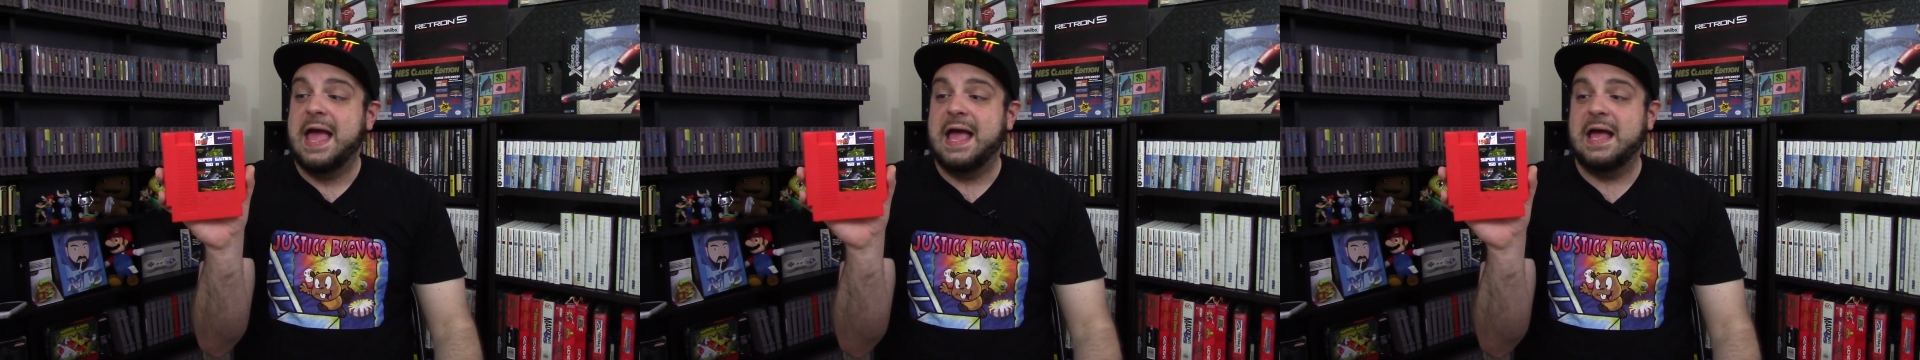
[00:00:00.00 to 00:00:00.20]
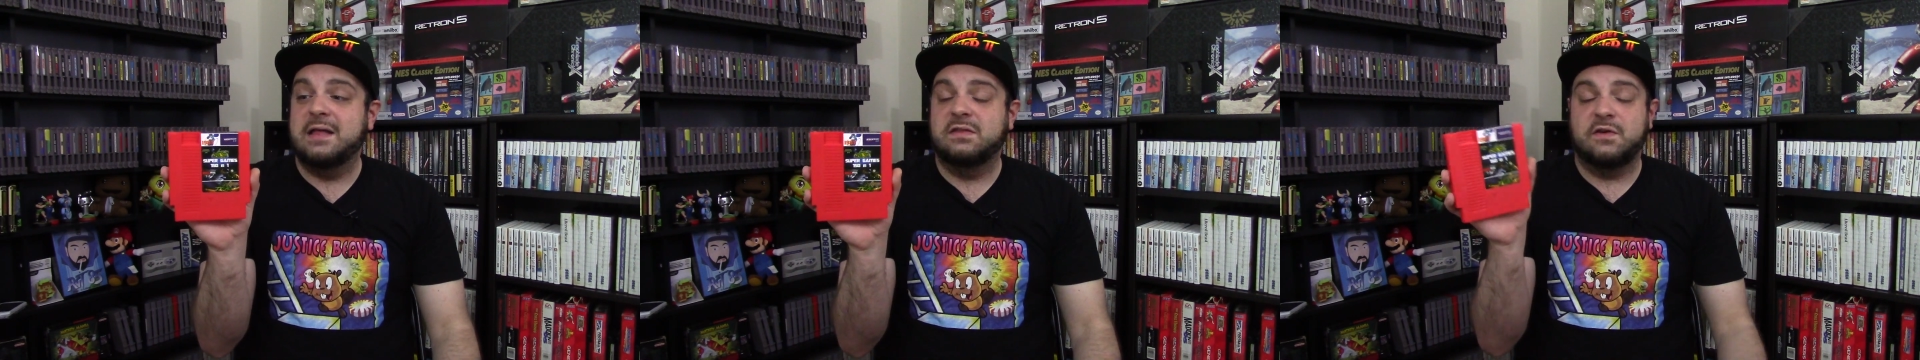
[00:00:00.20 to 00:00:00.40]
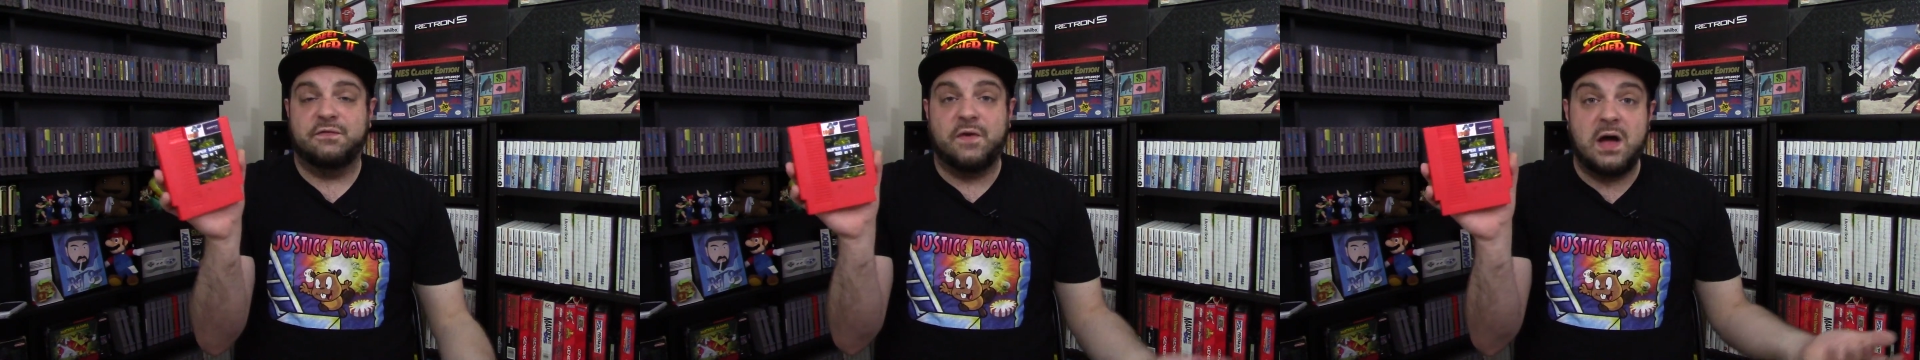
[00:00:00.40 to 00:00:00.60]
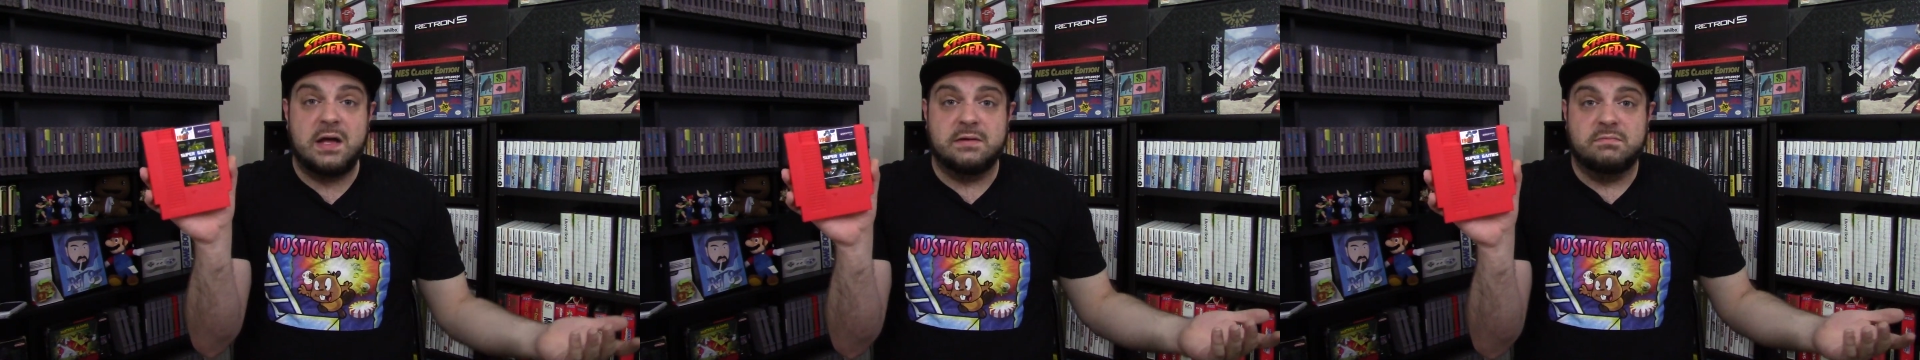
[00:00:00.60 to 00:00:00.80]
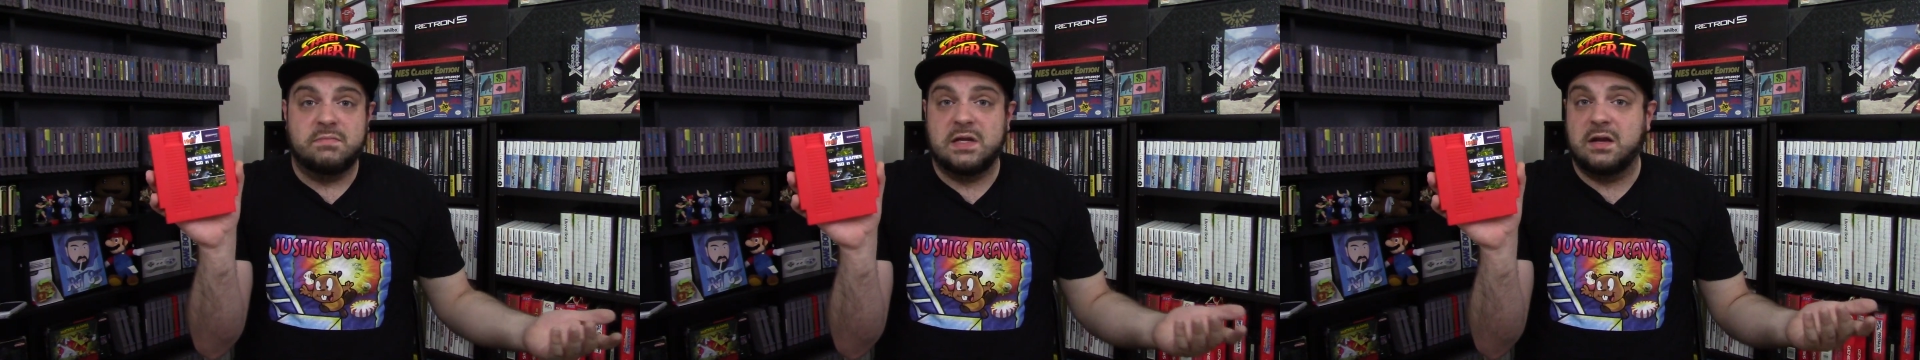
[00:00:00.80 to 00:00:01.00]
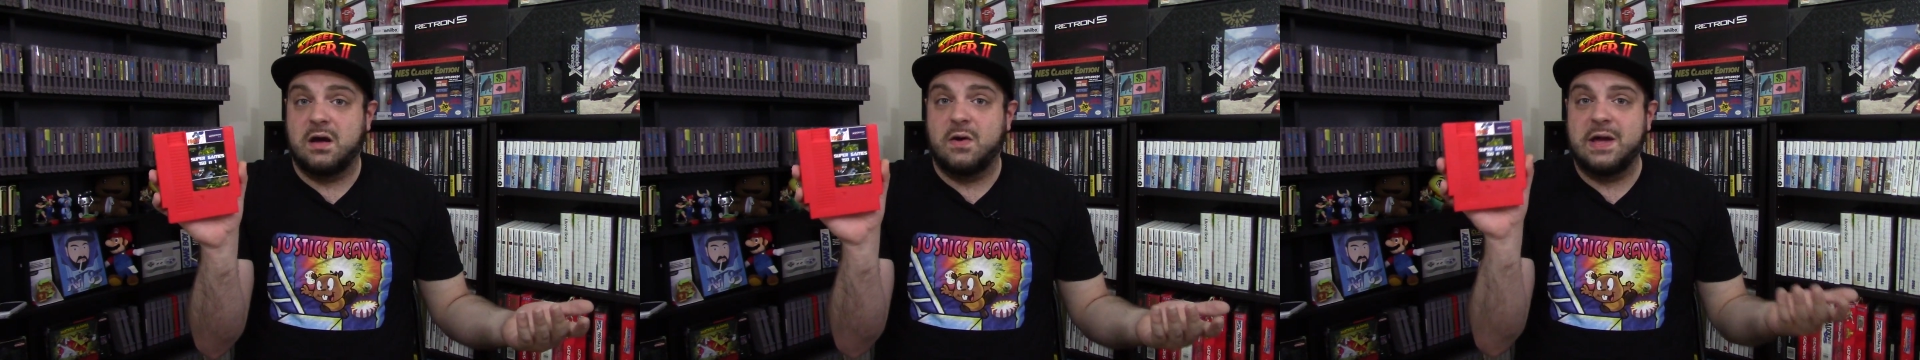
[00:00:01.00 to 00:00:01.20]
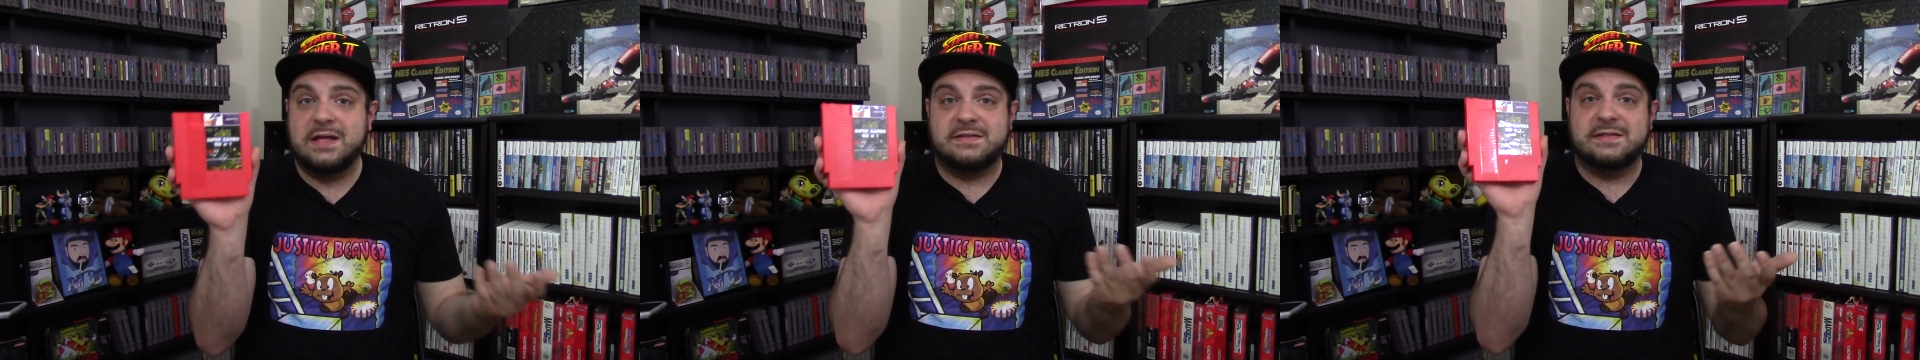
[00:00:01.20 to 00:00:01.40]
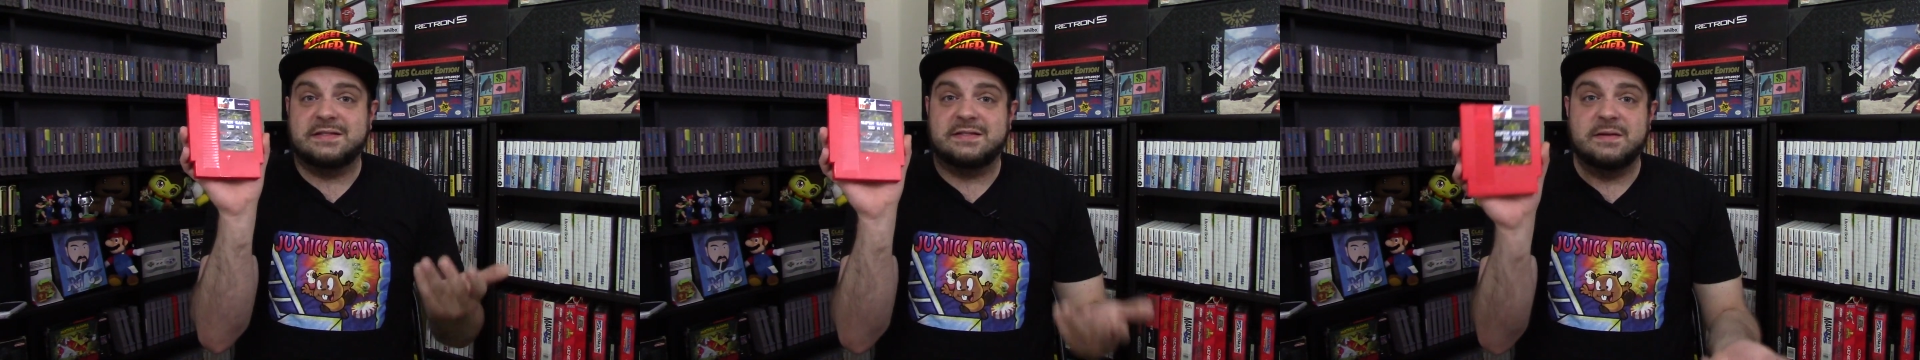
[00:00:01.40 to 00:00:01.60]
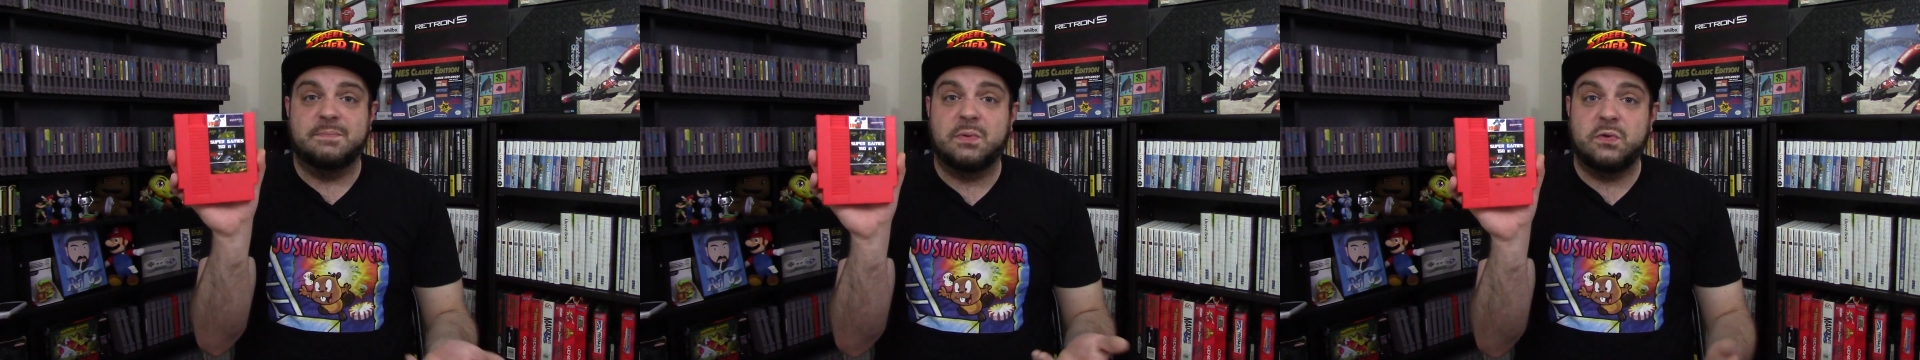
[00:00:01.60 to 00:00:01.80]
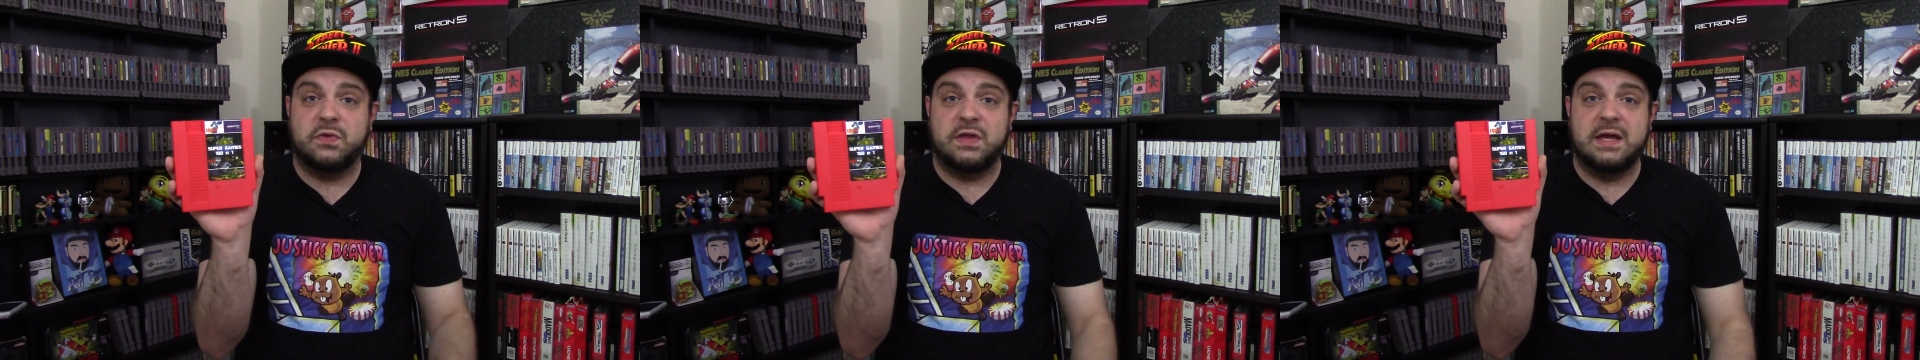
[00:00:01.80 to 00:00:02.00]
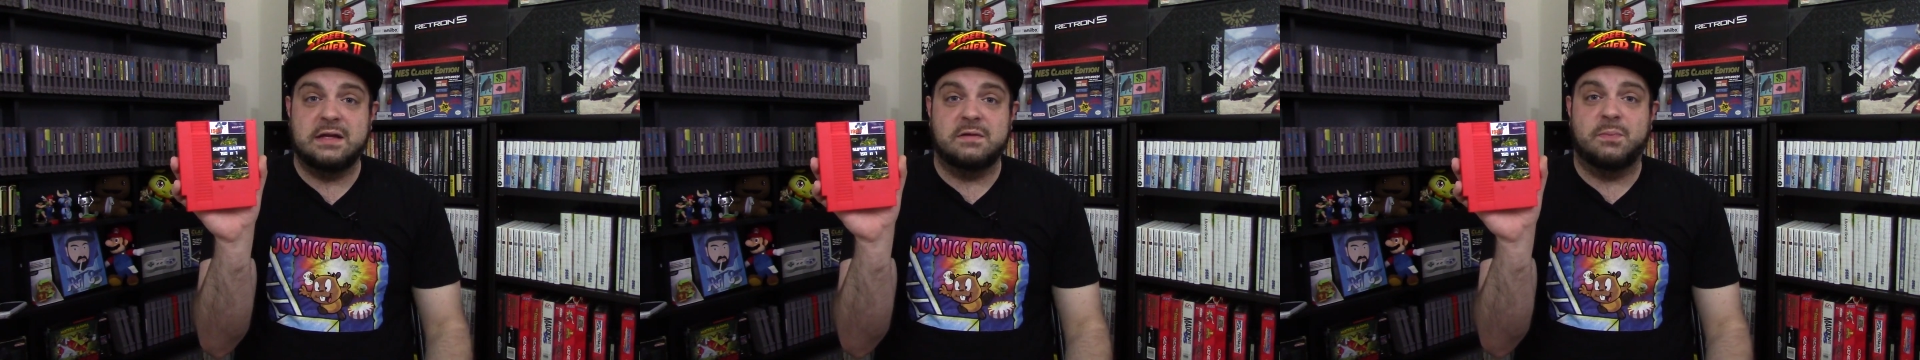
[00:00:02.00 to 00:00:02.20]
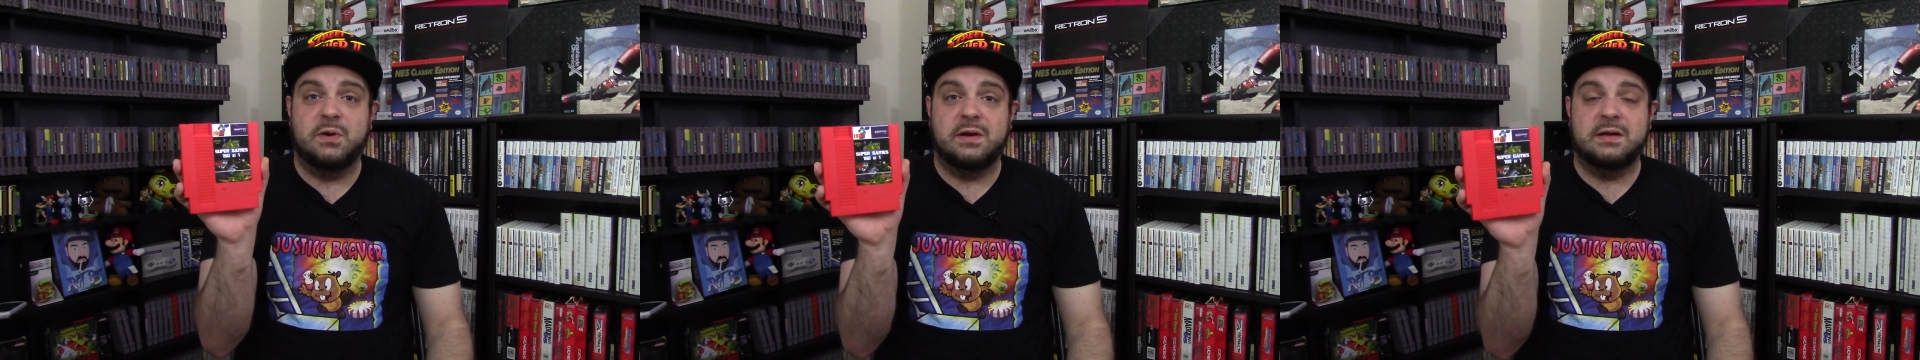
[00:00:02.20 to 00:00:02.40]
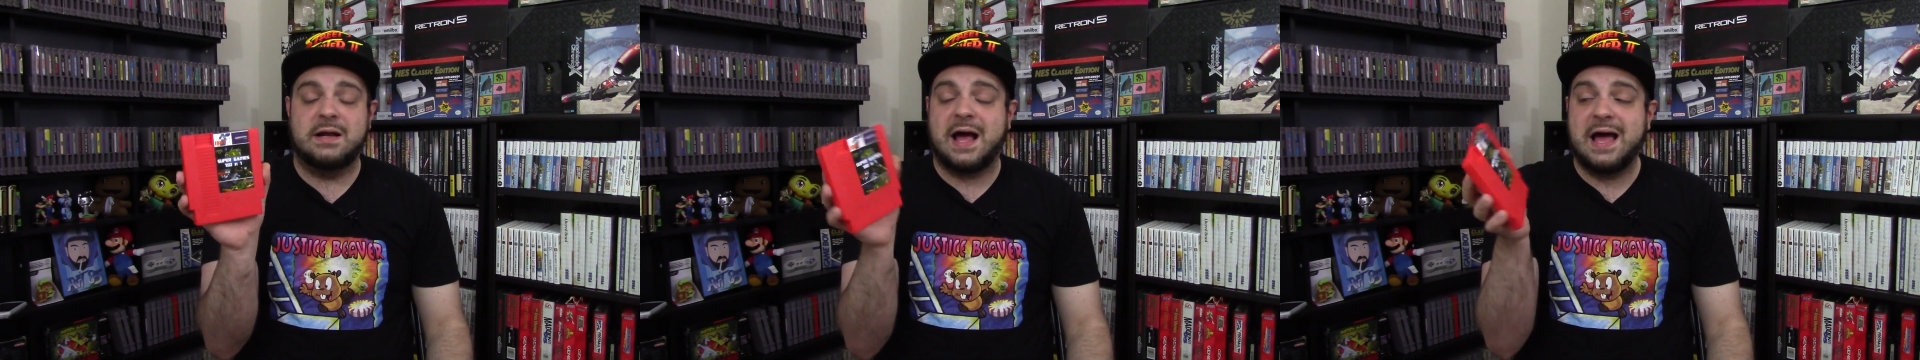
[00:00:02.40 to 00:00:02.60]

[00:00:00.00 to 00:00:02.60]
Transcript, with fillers: and they're fun. You know, it's a simple thing to put in.